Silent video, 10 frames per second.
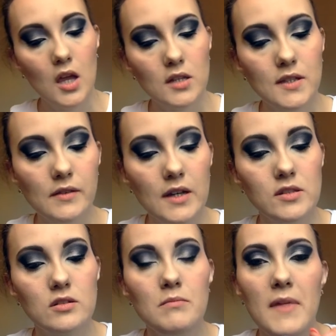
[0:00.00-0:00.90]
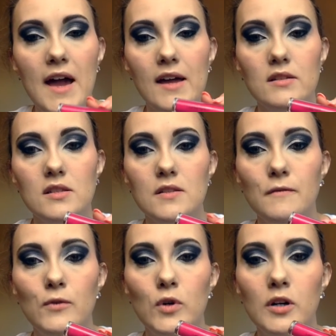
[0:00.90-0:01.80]
It's a Luster Matte and
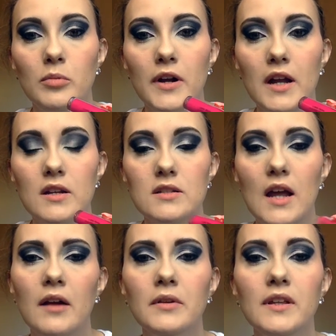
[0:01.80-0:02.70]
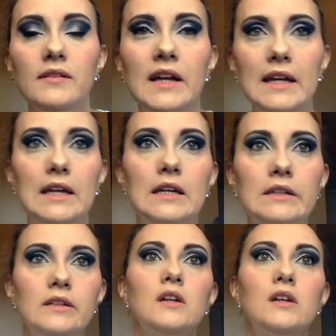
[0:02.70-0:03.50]
Sephora brand. I really like it.